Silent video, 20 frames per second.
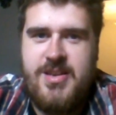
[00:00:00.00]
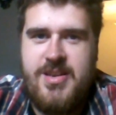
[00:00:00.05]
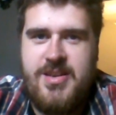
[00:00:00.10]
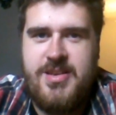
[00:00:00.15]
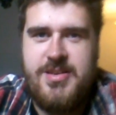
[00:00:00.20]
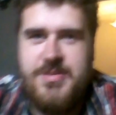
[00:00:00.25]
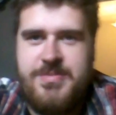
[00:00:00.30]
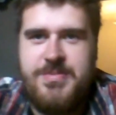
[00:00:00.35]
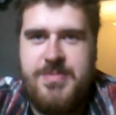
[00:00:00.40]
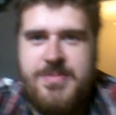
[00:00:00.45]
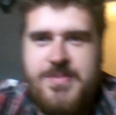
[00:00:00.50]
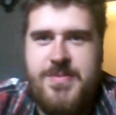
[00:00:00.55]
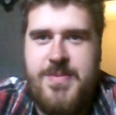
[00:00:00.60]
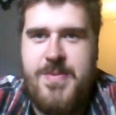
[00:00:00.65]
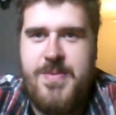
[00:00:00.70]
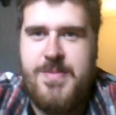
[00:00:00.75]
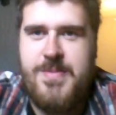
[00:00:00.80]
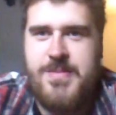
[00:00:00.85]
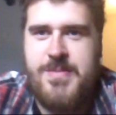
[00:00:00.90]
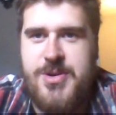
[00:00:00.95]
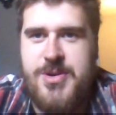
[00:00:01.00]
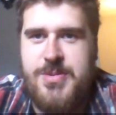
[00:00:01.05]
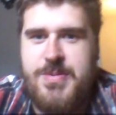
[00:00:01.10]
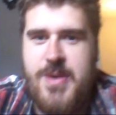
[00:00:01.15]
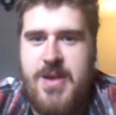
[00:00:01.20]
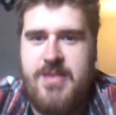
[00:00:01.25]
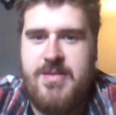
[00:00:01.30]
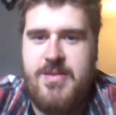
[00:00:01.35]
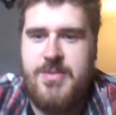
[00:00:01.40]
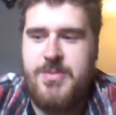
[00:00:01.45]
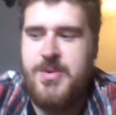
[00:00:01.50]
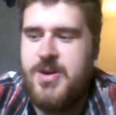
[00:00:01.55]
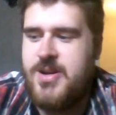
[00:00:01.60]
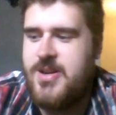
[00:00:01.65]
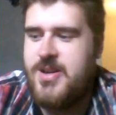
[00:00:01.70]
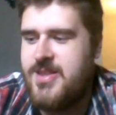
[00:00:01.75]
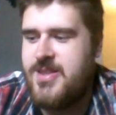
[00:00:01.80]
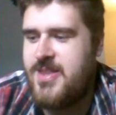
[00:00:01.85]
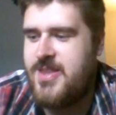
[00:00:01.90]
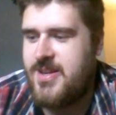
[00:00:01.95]
He's much better at
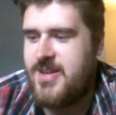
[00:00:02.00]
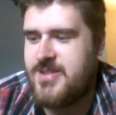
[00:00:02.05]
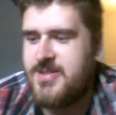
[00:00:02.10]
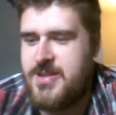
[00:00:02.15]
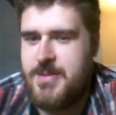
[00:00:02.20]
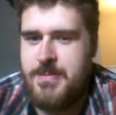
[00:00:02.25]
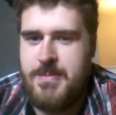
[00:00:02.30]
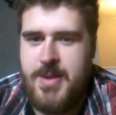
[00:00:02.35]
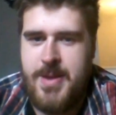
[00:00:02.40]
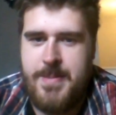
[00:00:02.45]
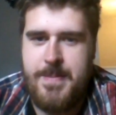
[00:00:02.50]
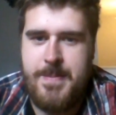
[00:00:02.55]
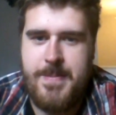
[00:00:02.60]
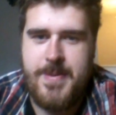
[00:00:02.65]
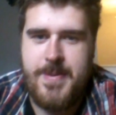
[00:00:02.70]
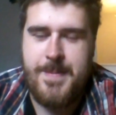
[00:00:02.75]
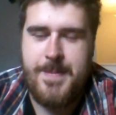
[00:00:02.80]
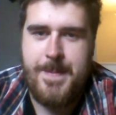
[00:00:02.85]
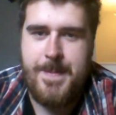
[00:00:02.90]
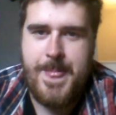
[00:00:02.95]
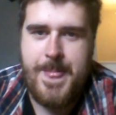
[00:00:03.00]
wording things than me, but